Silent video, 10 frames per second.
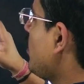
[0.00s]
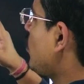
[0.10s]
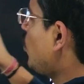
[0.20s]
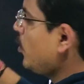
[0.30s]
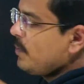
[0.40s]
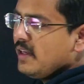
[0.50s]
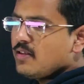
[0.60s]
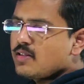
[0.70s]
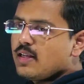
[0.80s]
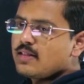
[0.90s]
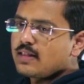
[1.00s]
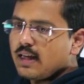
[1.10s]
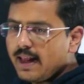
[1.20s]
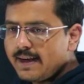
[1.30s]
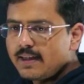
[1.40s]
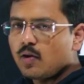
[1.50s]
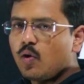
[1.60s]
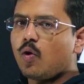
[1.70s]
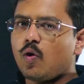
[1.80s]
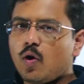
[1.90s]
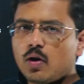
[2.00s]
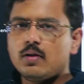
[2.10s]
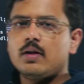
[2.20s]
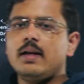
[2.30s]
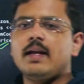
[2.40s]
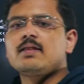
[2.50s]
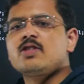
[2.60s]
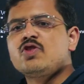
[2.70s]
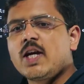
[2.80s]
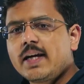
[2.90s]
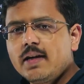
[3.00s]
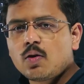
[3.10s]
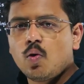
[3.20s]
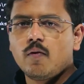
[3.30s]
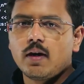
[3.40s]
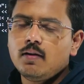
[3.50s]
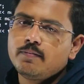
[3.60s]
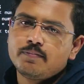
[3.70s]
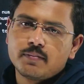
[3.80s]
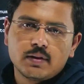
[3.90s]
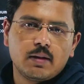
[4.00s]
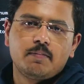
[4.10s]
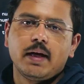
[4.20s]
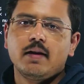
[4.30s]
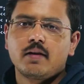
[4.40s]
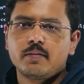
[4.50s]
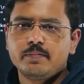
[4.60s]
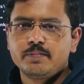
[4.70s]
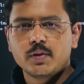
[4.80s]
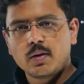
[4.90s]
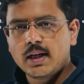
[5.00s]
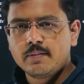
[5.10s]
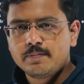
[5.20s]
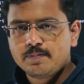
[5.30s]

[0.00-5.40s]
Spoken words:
code piece is correct or not. Let's check it over a compiler. Okay,